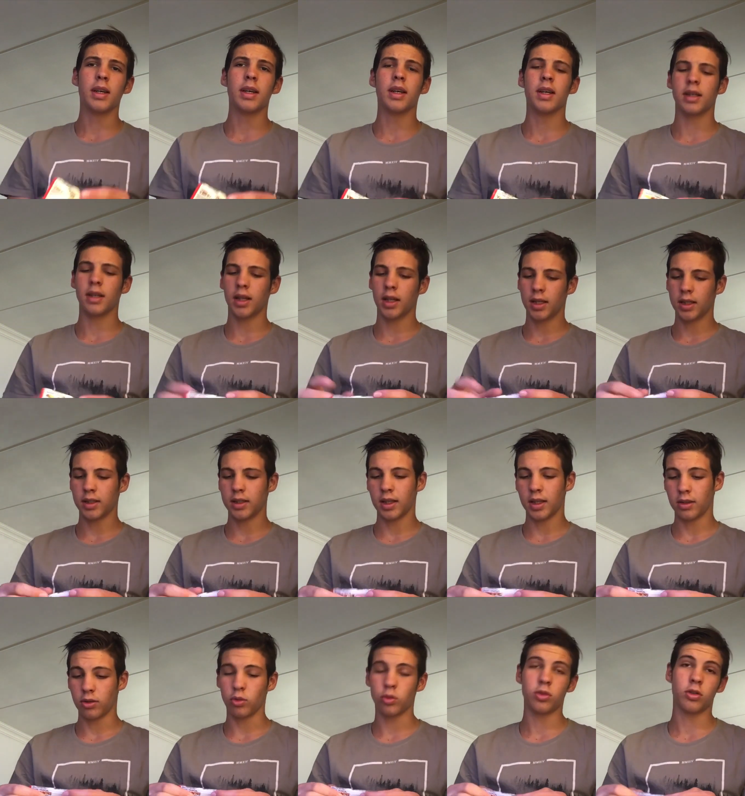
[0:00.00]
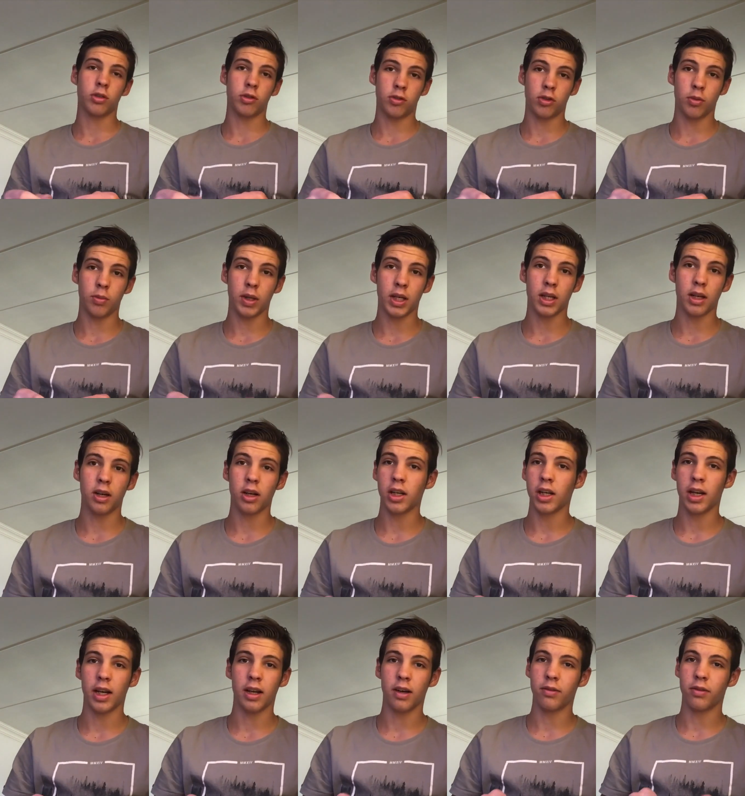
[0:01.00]
That's also from Hikari.
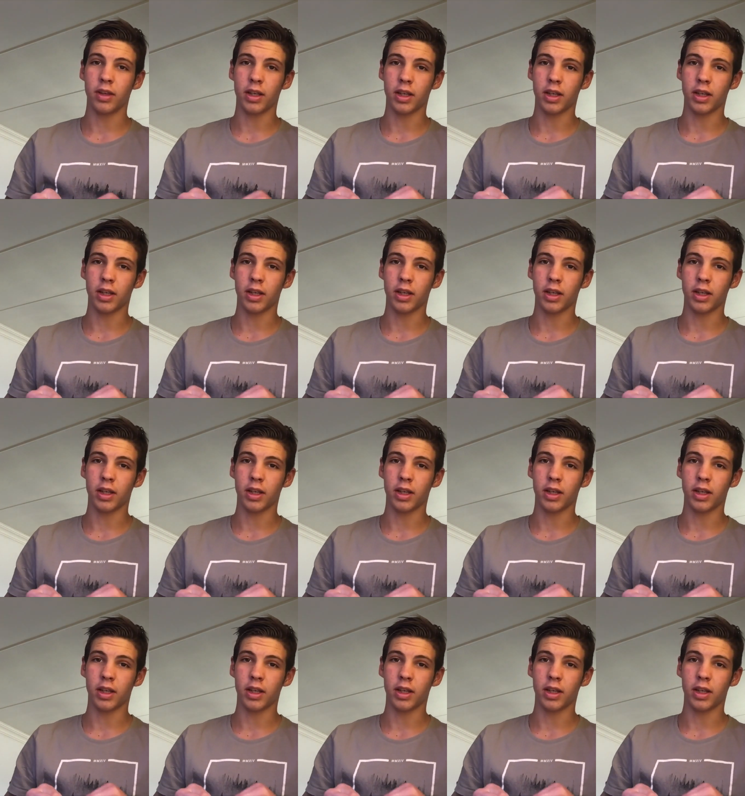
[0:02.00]
I love